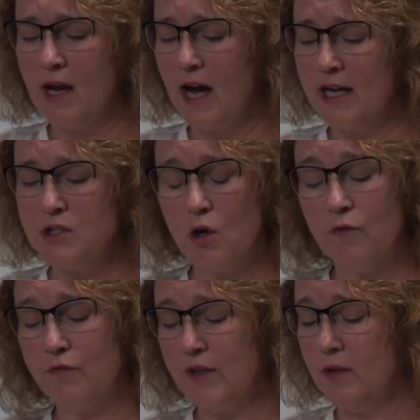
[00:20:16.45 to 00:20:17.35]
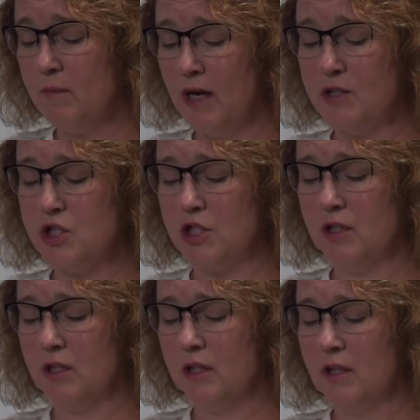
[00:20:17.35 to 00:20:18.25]
I don't feel much,
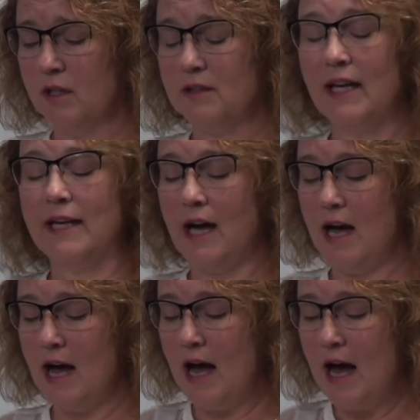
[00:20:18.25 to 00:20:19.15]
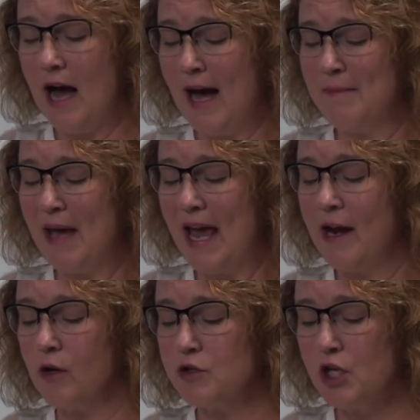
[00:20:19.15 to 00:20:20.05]
like I'm
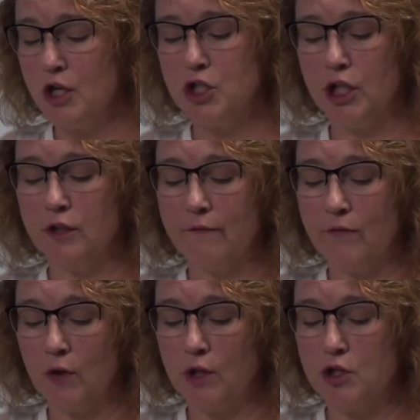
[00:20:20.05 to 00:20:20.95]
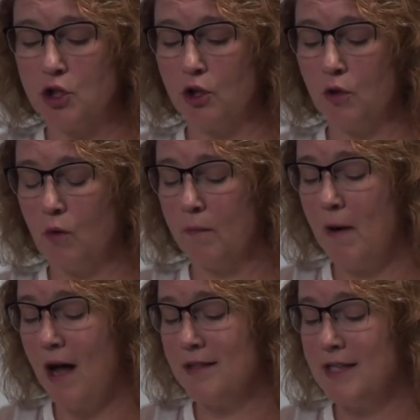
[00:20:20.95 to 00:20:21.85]
air touching the furniture or
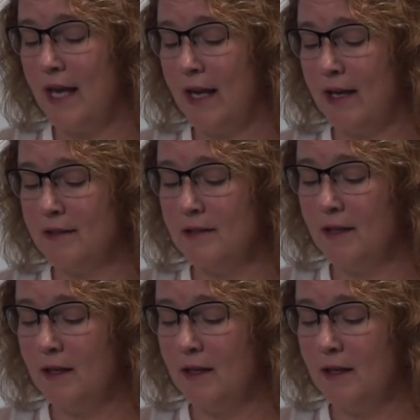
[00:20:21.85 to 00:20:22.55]
Ma's hand.